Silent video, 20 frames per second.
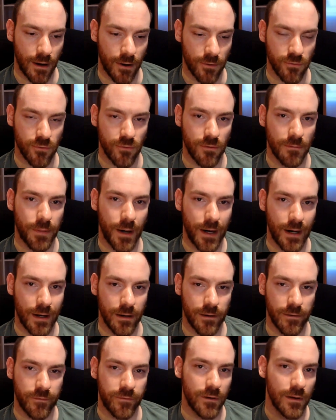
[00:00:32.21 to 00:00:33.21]
all part
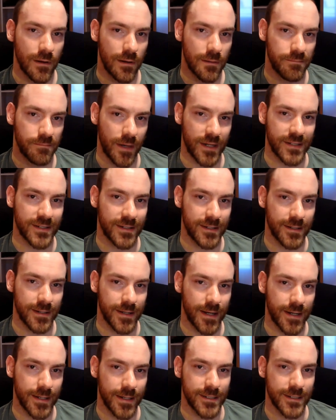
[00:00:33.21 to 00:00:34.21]
of masculine
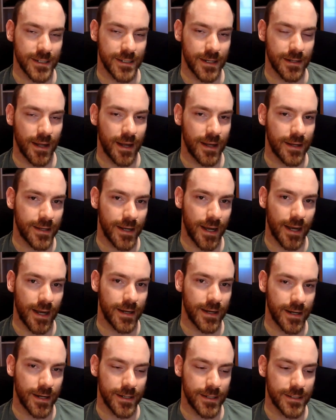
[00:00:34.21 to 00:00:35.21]
energy, that yang
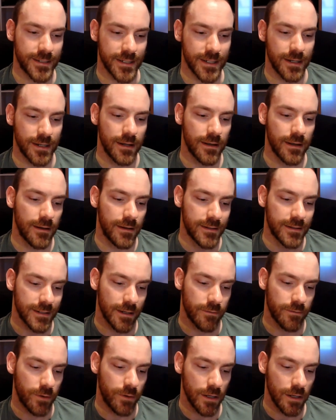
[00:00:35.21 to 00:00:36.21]
energy. So
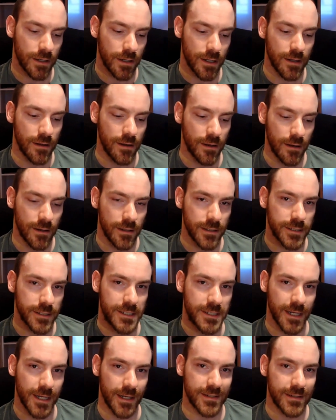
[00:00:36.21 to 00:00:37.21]
if we look at
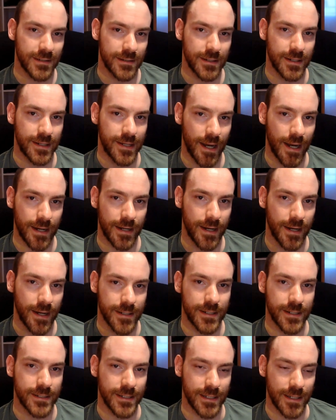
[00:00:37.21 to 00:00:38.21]
just the yang
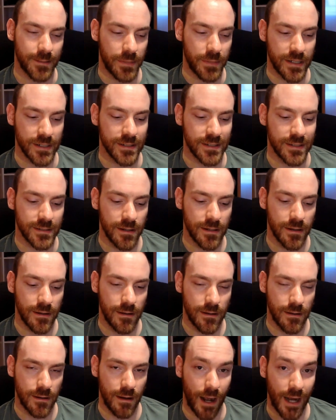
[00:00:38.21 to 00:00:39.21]
energy, because
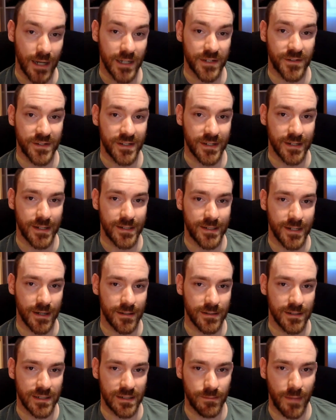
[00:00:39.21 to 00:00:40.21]
as physically
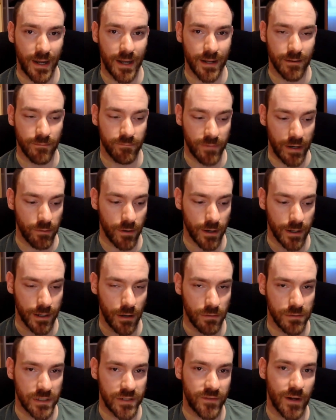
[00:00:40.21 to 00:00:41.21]
challenged men, we want to
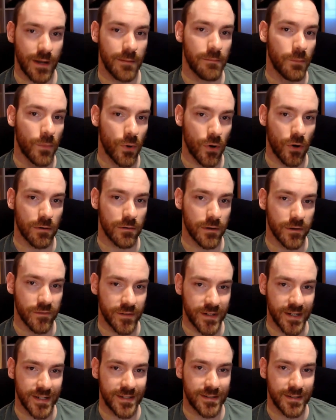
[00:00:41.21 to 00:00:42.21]
cultivate more of
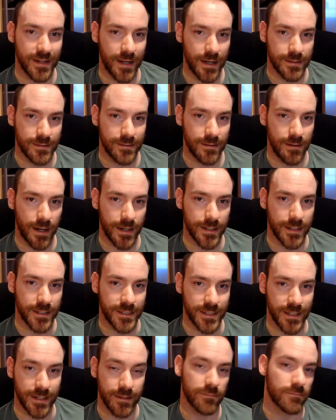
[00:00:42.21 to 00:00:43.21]
this
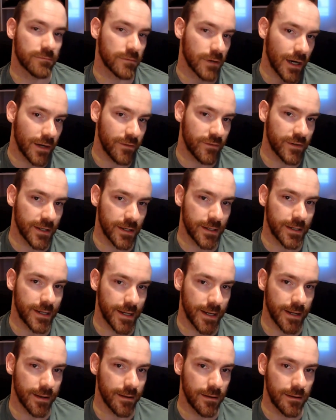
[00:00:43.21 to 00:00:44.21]
energy rather than
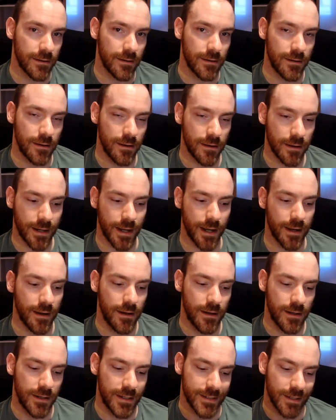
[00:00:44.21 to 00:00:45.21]
yin. Okay,
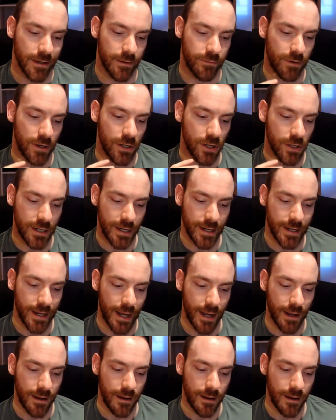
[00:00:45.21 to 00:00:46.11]
so if we're looking at